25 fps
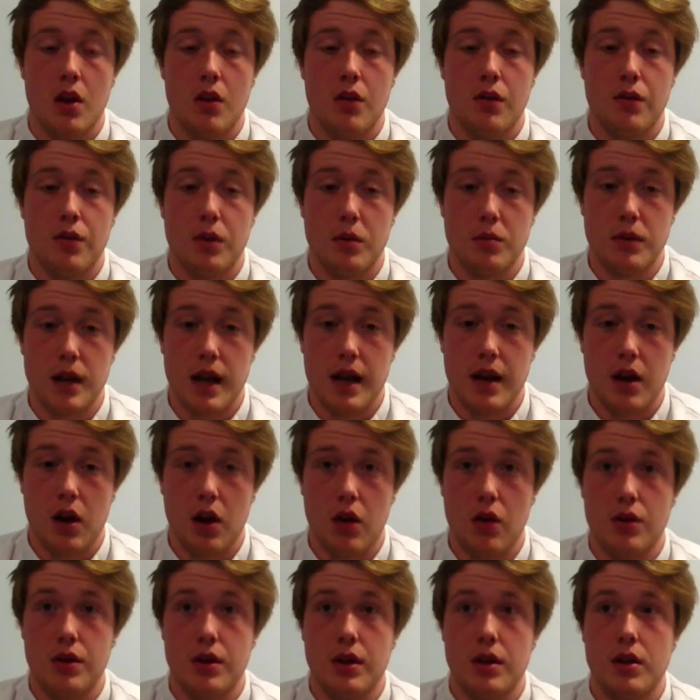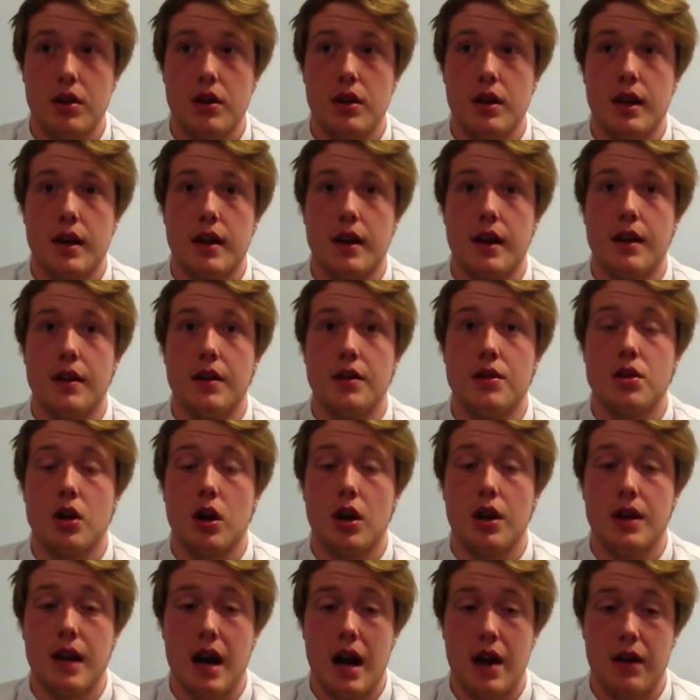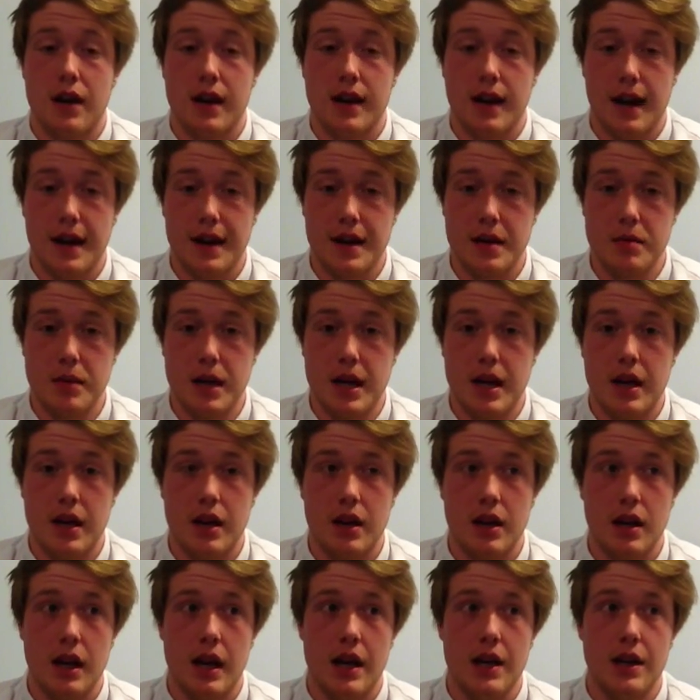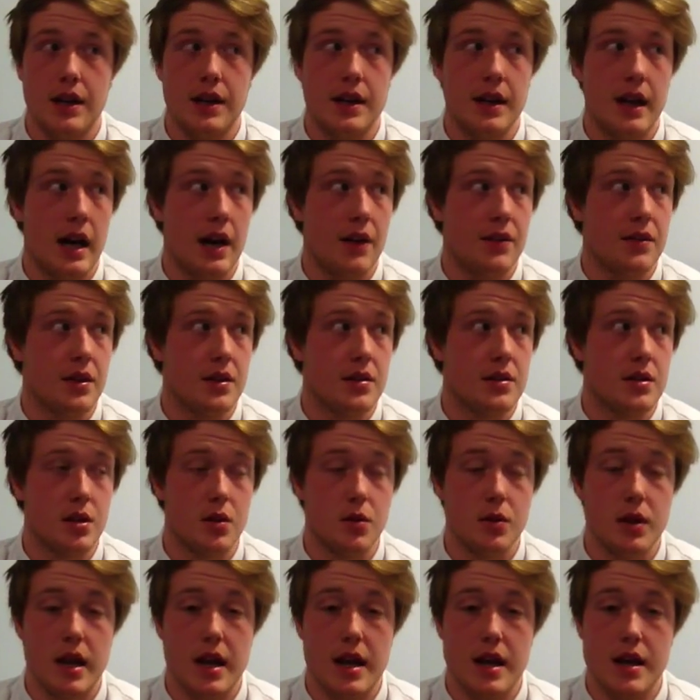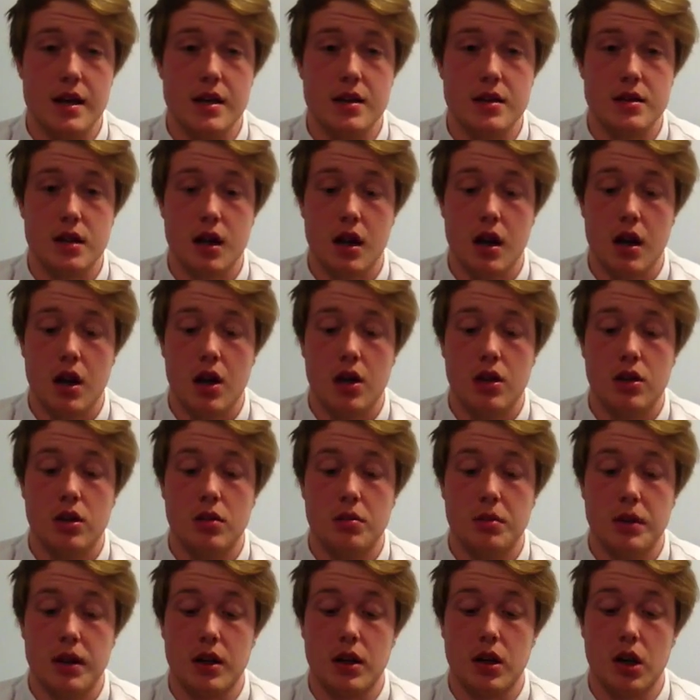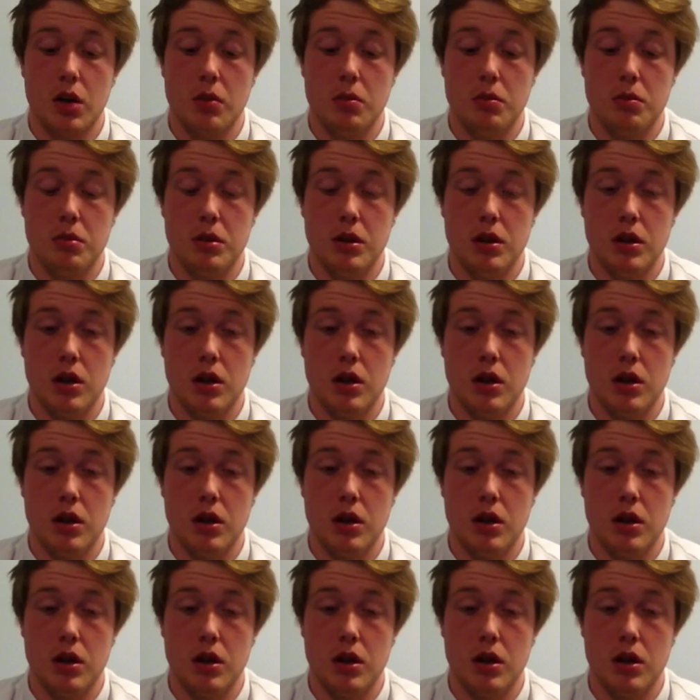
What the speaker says: From then on, you can join their academy, and after 2 years you become